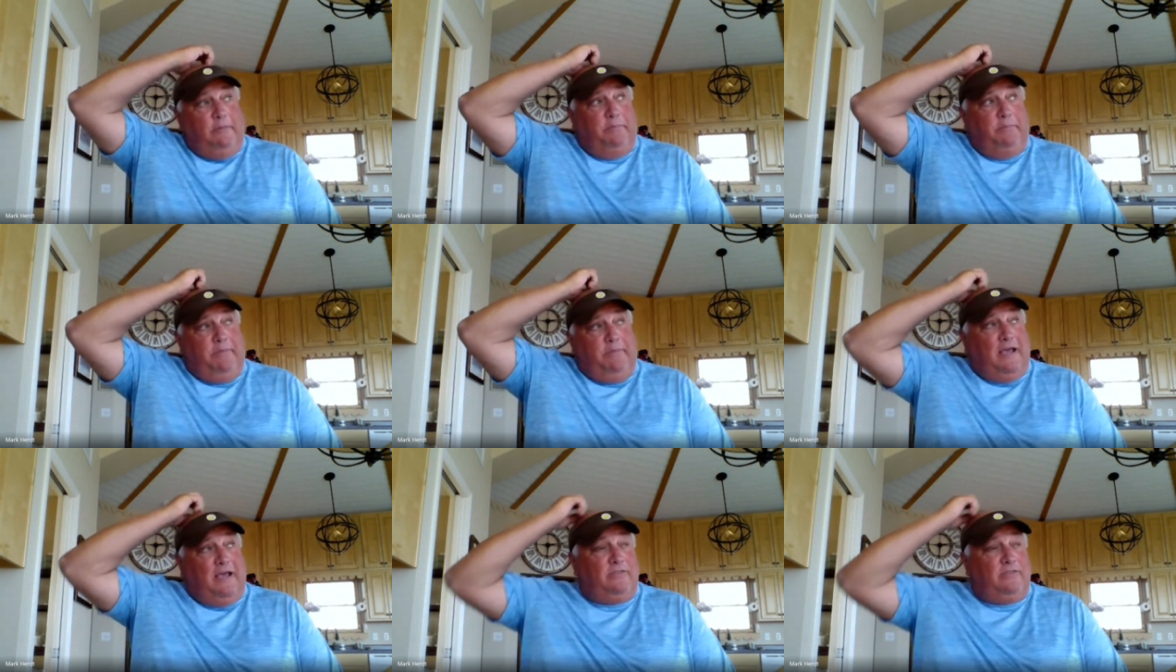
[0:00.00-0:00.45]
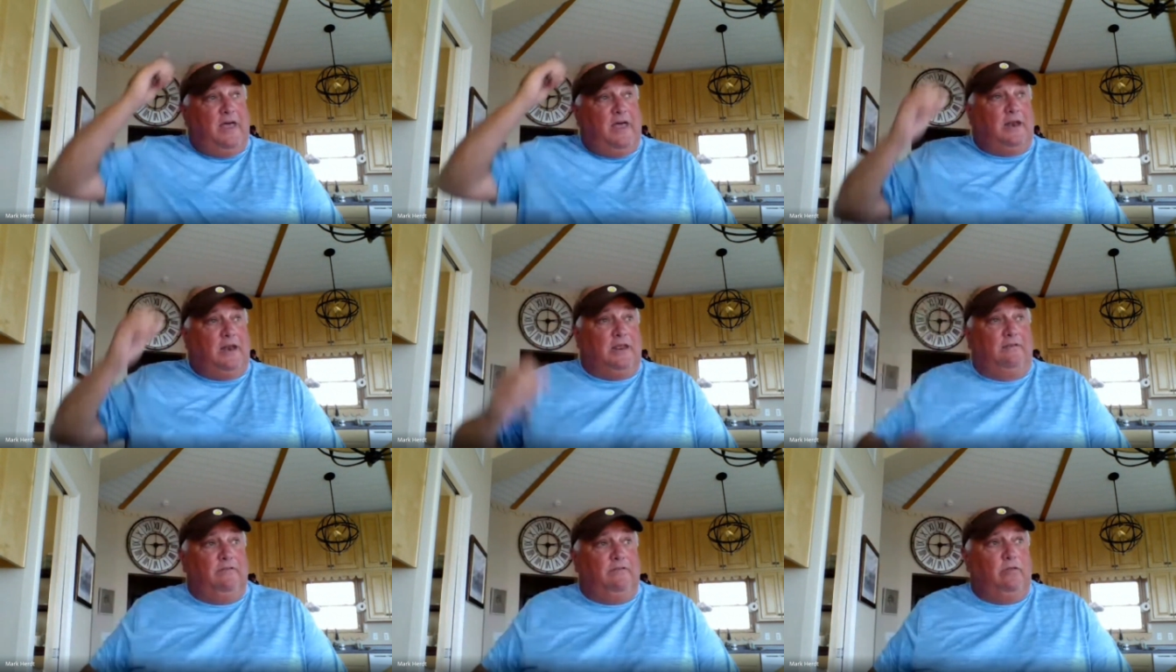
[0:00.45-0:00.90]
But back
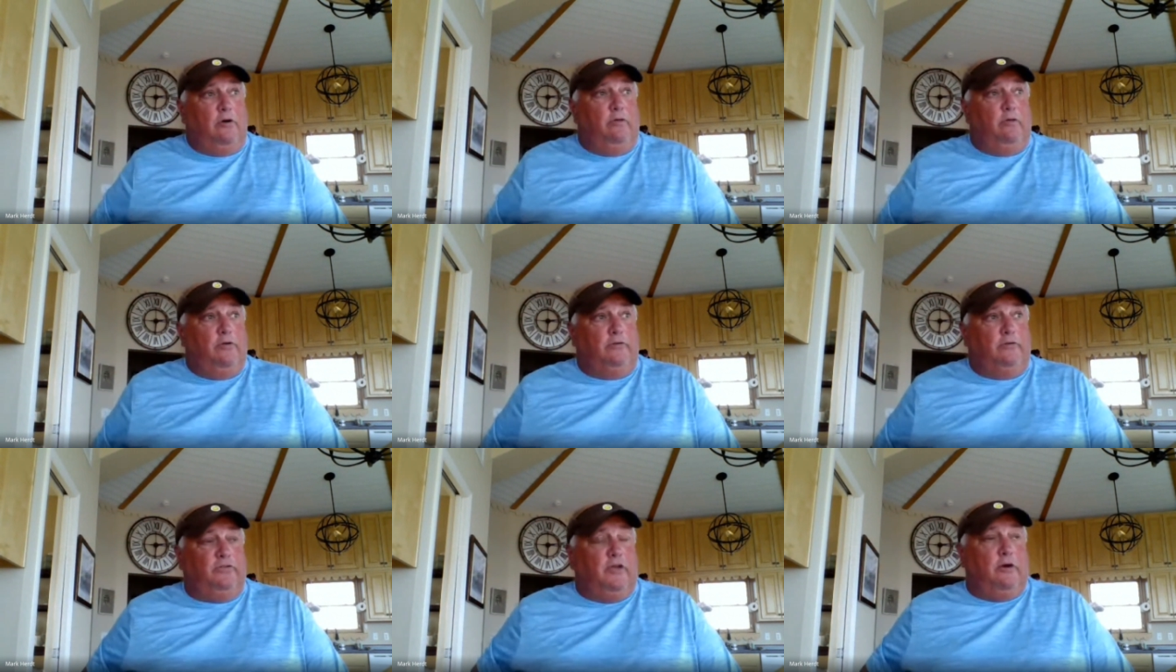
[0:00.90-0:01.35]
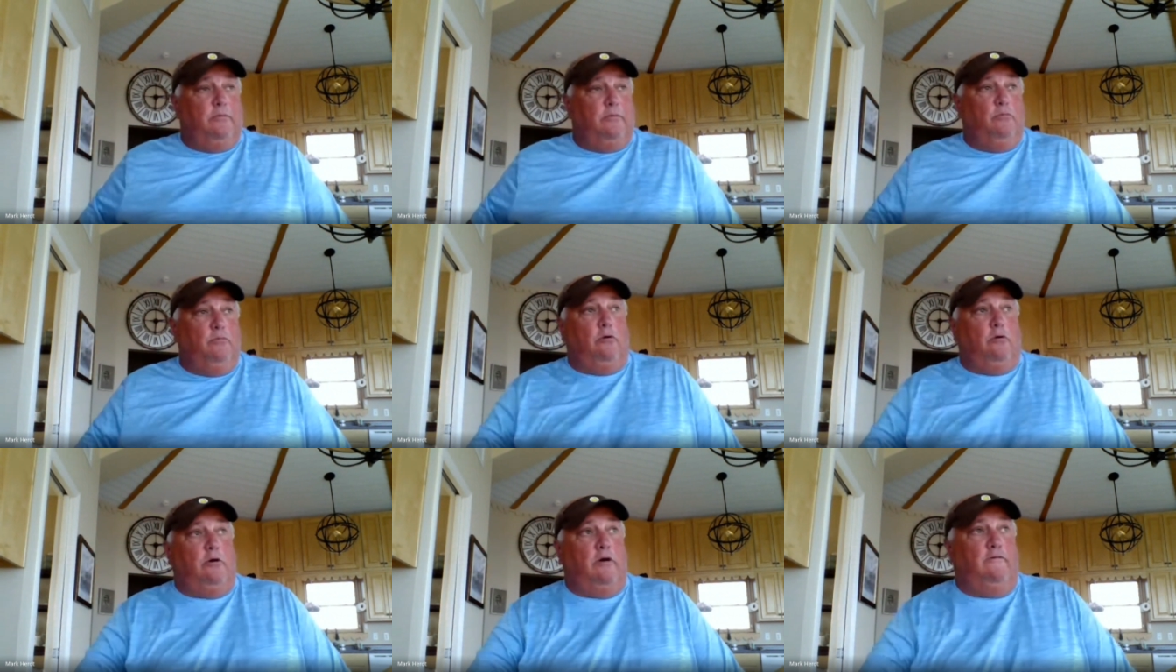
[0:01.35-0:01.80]
then, even though that they're
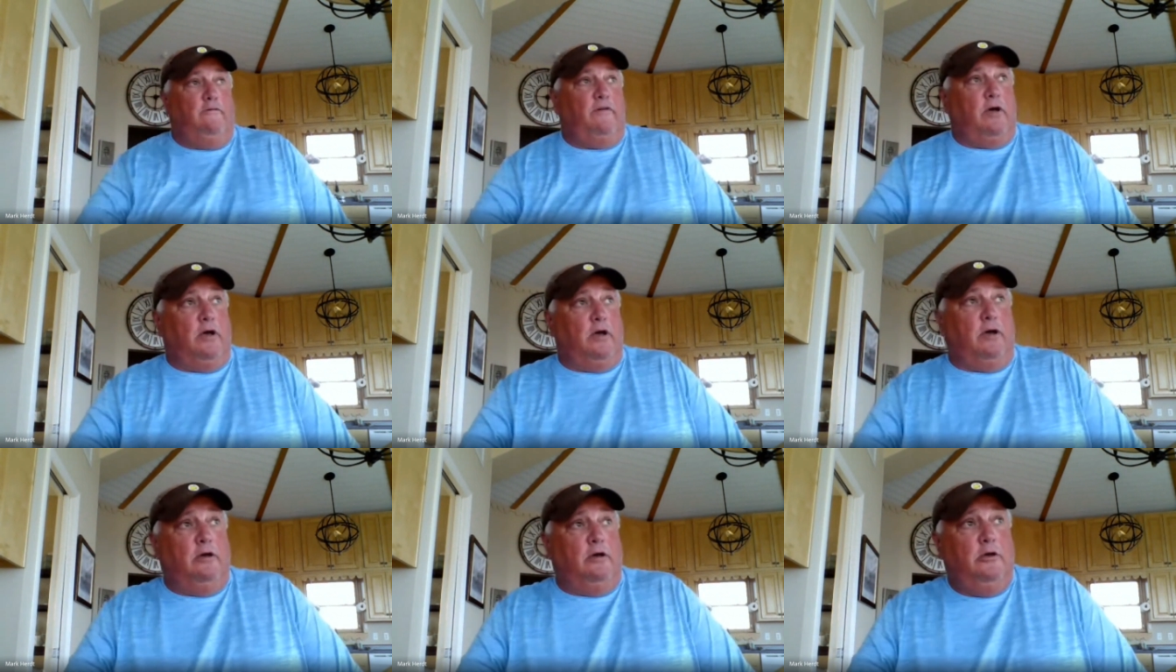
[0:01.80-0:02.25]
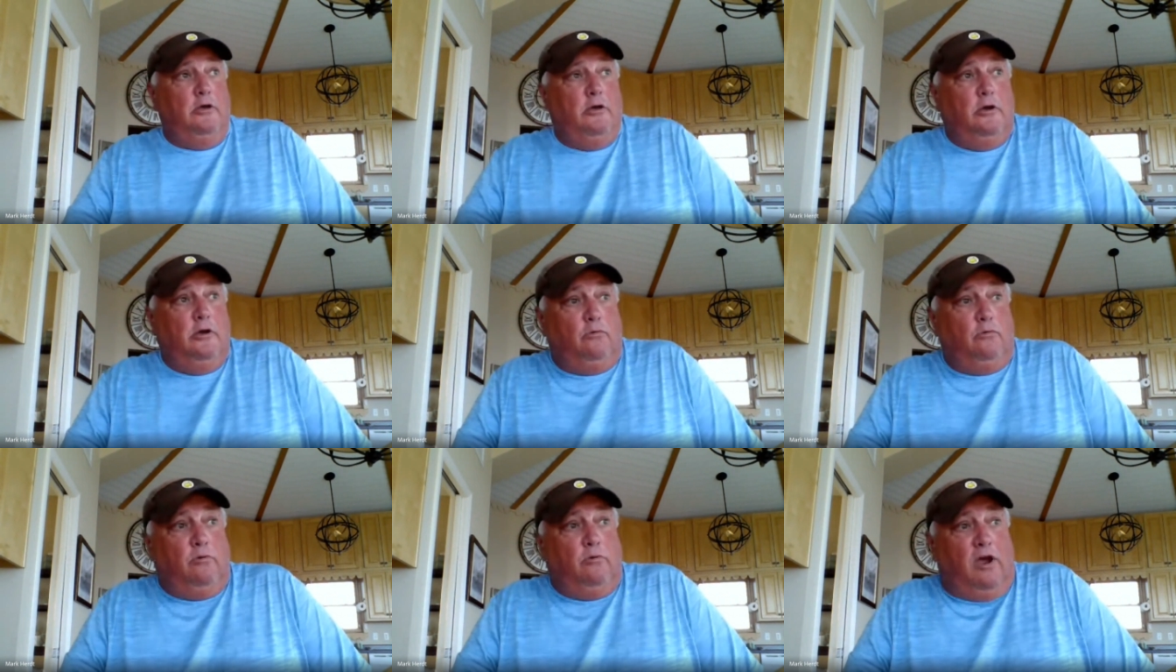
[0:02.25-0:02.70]
more of a
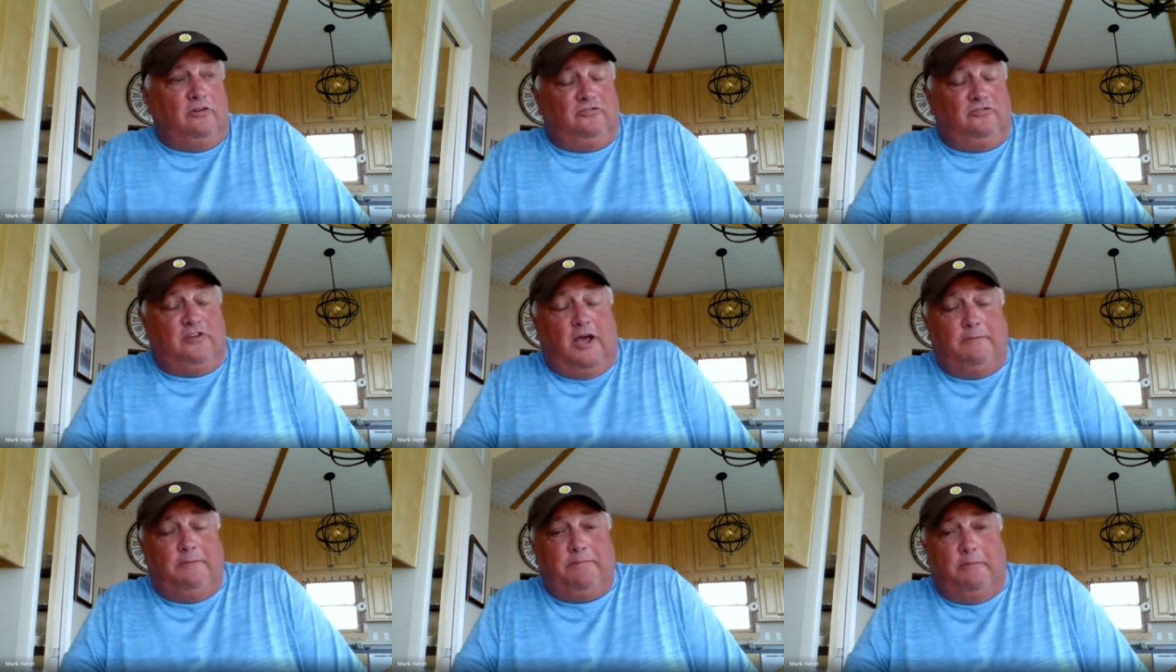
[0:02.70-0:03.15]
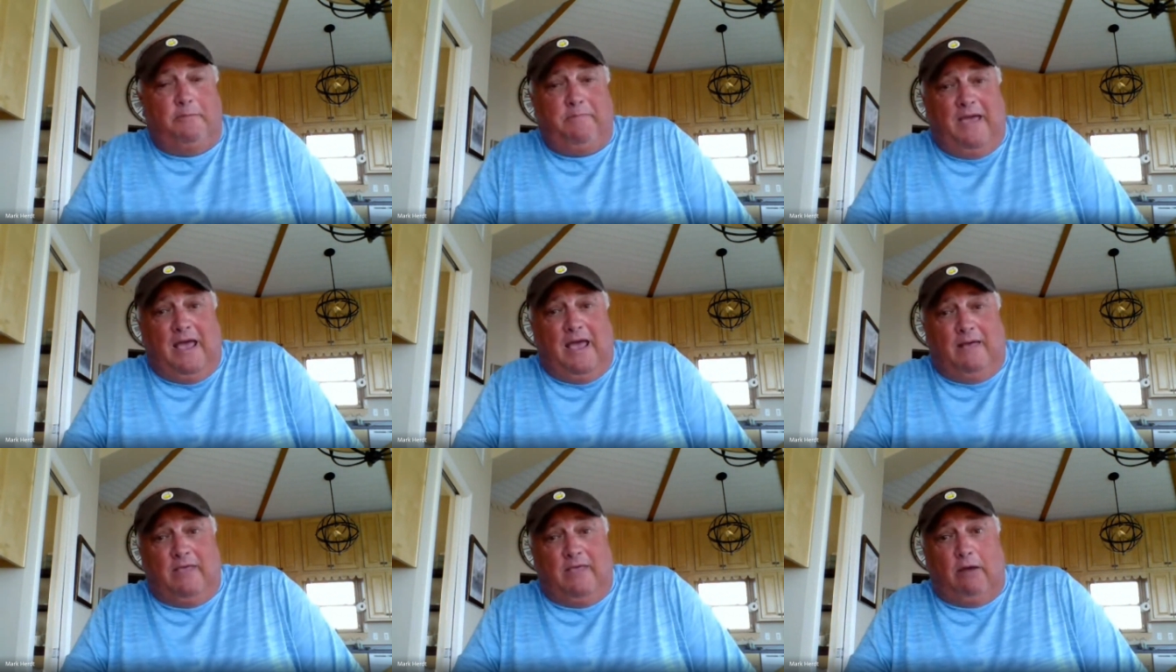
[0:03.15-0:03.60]
rush type of
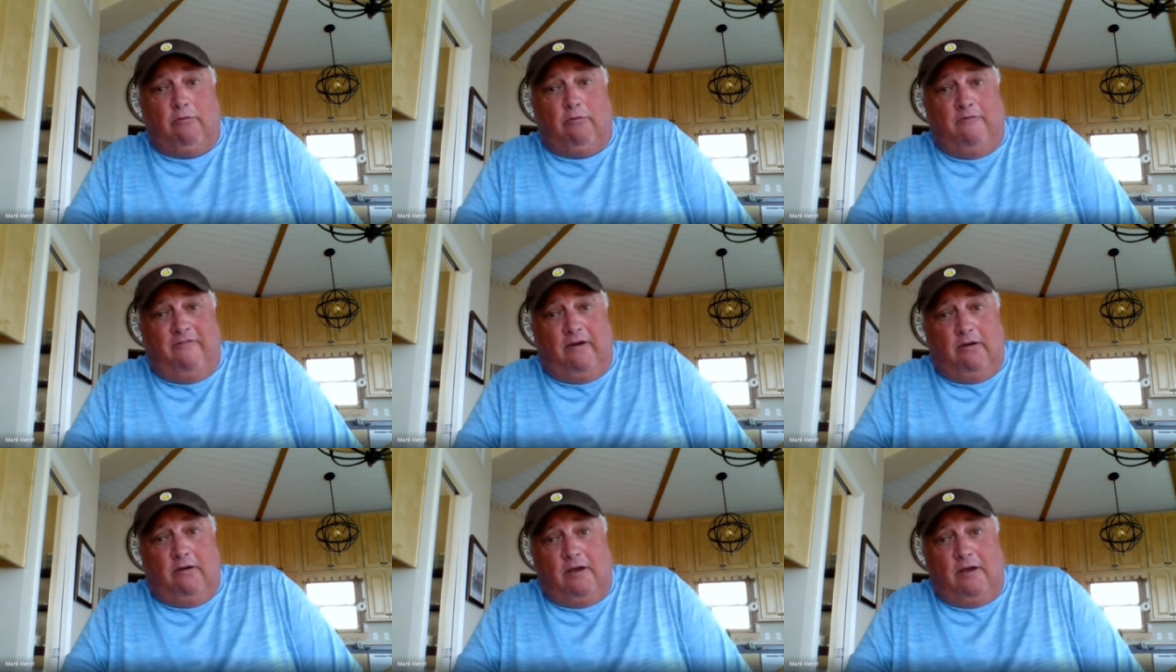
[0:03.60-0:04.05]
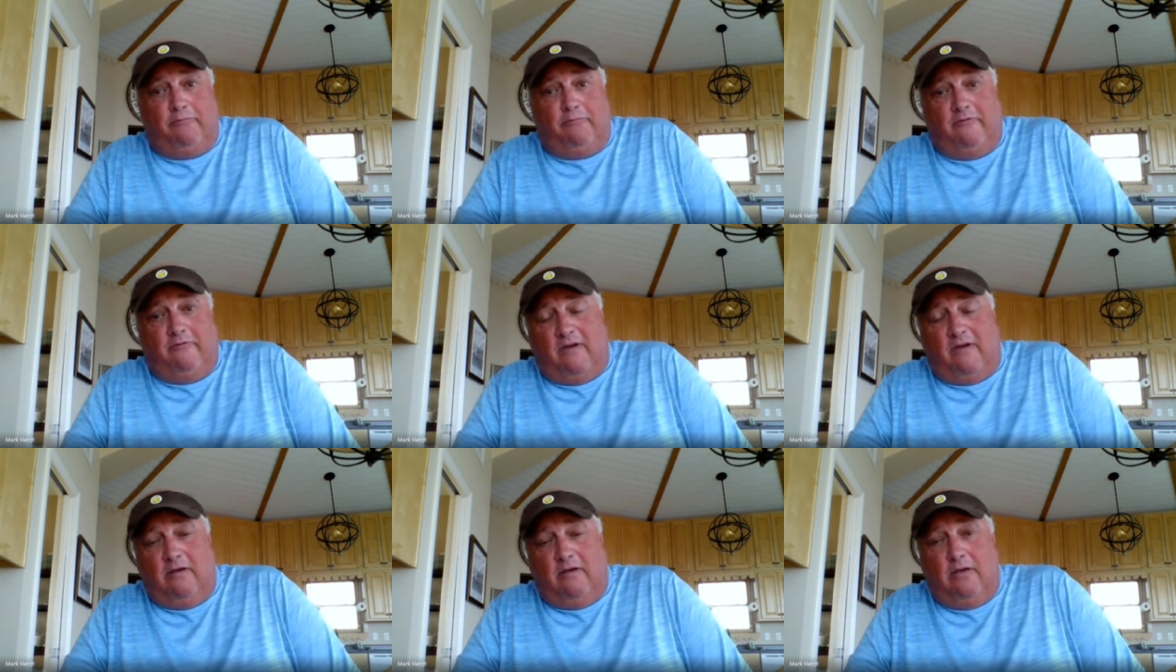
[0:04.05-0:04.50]
band, they were very
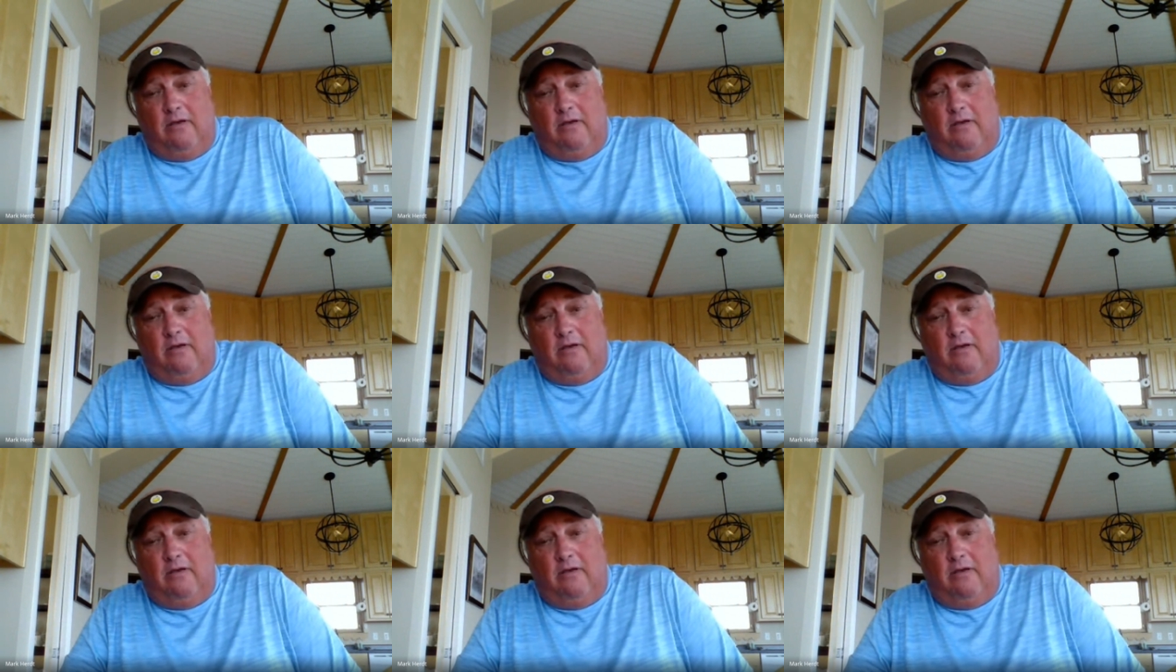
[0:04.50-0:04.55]
improvised.